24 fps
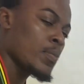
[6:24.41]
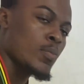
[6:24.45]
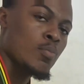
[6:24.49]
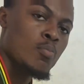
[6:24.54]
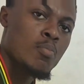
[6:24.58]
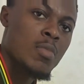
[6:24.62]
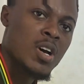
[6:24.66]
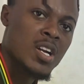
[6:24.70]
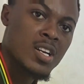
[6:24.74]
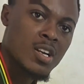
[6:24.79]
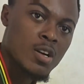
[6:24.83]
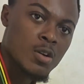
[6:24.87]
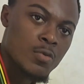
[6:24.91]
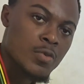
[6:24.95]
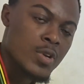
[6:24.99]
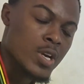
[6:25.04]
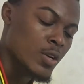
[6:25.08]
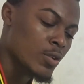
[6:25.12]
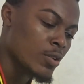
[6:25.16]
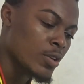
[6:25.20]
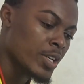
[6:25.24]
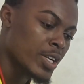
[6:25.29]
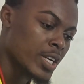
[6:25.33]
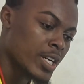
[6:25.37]
But now we are
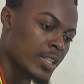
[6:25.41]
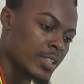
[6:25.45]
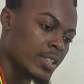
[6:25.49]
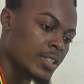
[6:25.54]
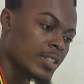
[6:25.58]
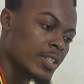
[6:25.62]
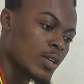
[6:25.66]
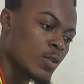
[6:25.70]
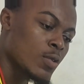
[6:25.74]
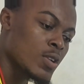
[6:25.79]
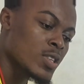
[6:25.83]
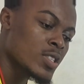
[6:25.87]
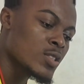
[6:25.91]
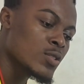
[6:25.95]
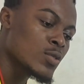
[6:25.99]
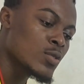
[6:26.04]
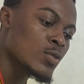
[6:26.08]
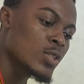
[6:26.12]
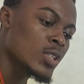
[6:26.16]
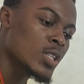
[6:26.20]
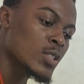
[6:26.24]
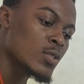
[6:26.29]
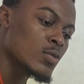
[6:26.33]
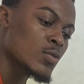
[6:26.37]
not done. The question
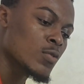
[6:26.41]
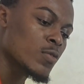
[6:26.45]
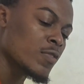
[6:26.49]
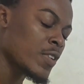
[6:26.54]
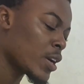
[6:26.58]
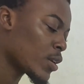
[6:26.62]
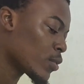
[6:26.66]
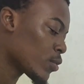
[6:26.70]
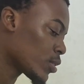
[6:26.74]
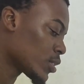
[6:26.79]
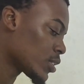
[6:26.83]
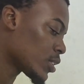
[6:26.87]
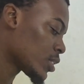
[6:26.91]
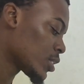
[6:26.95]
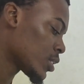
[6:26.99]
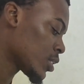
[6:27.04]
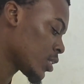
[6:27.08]
told us to find what?